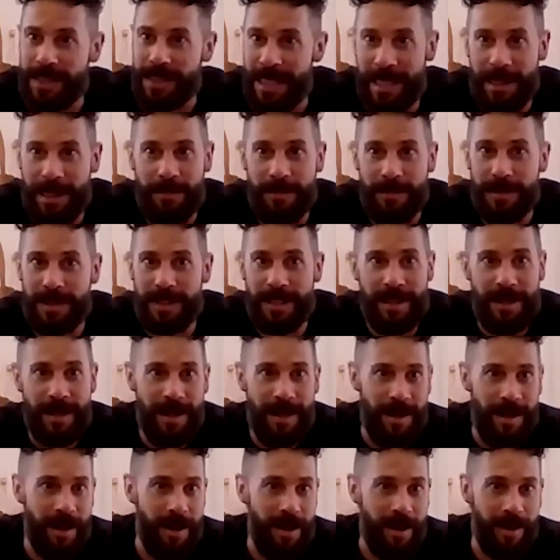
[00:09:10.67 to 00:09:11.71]
teams
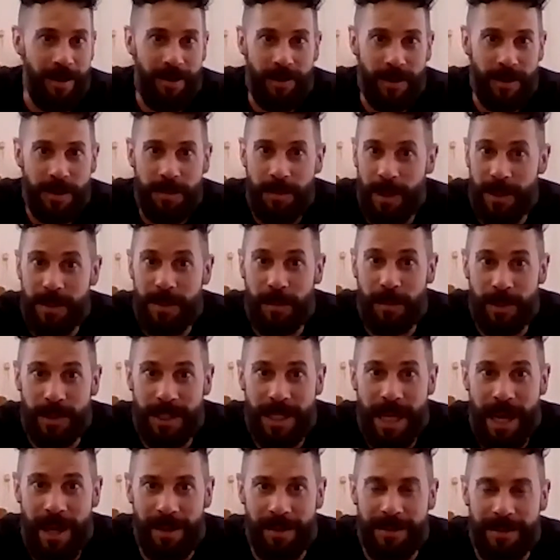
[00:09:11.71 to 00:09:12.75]
across multiple
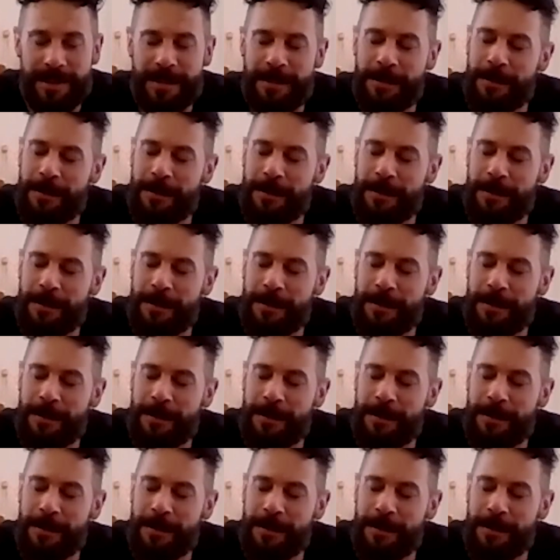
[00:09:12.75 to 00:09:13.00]
channels.